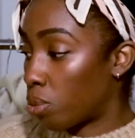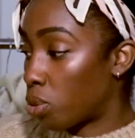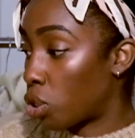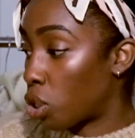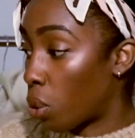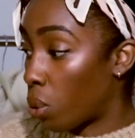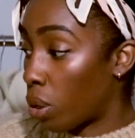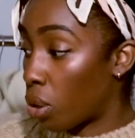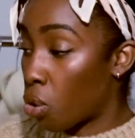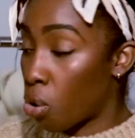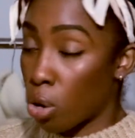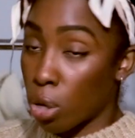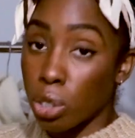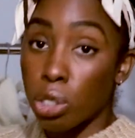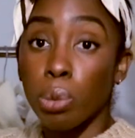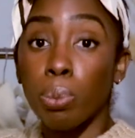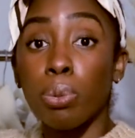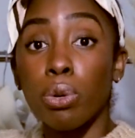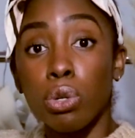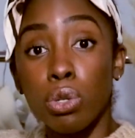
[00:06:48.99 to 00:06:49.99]
So in order
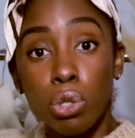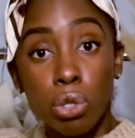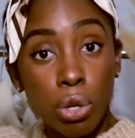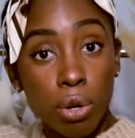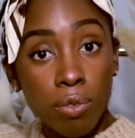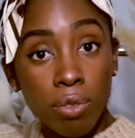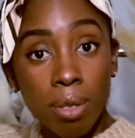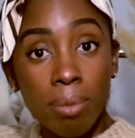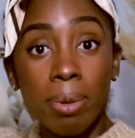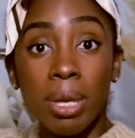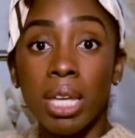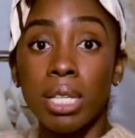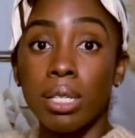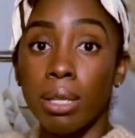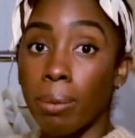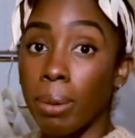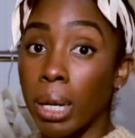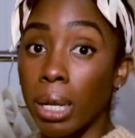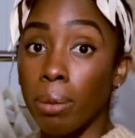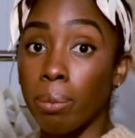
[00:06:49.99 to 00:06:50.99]
to preserve the piece,
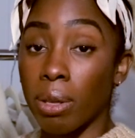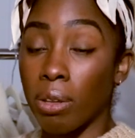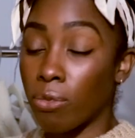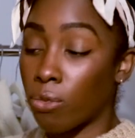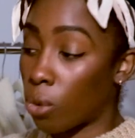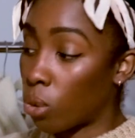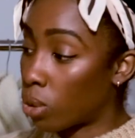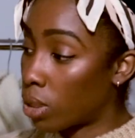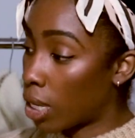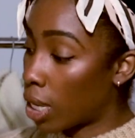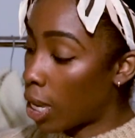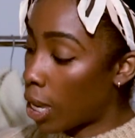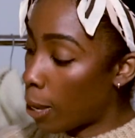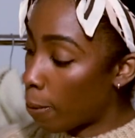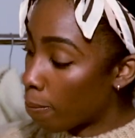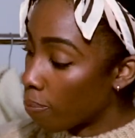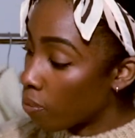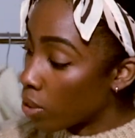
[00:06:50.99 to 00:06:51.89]
I'm going to be folding it,